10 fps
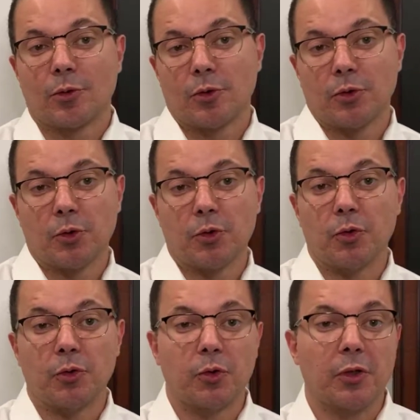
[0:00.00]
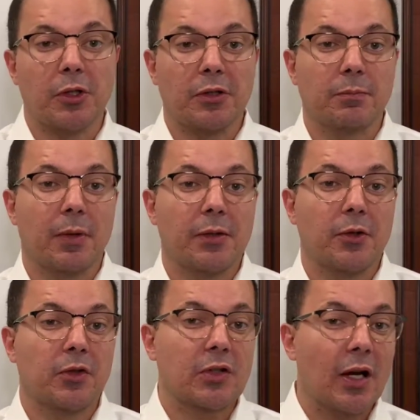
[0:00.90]
should you do it by
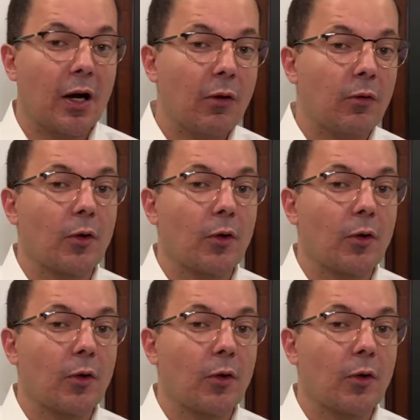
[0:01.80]
yourself